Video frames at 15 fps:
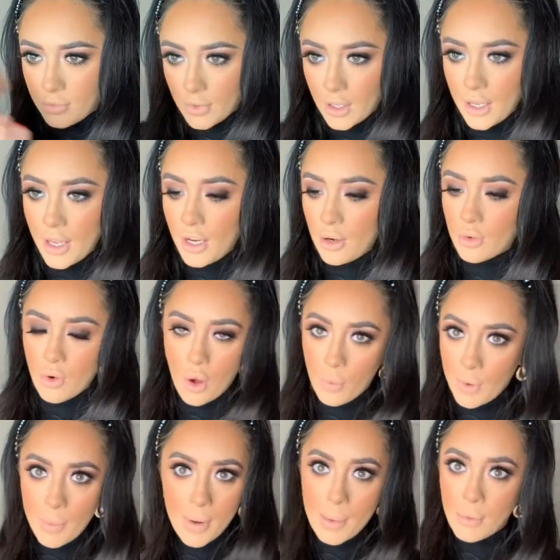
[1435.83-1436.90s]
Can I go wrong
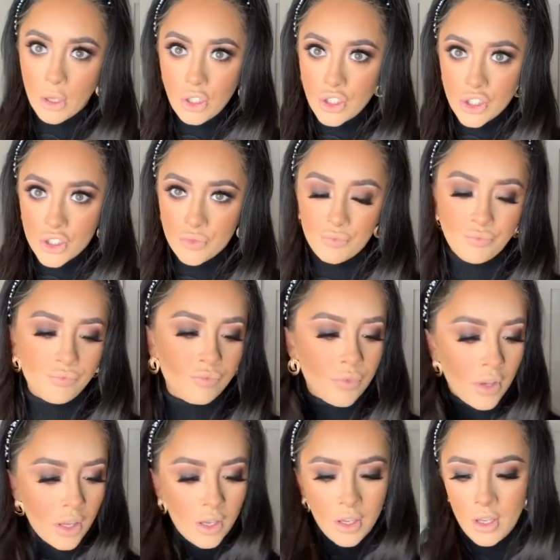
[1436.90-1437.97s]
with a blush?
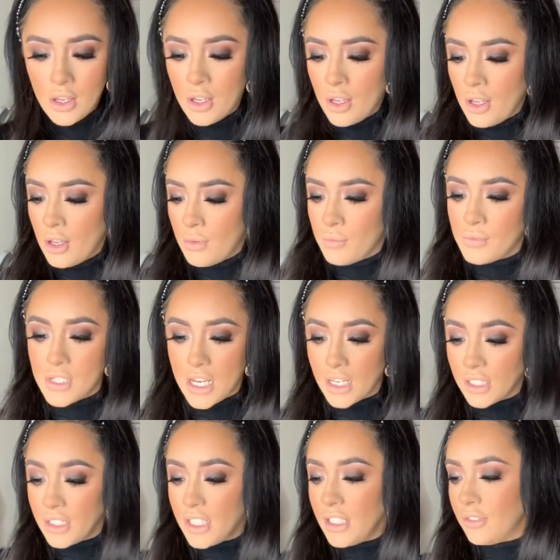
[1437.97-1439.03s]
I'm telling you.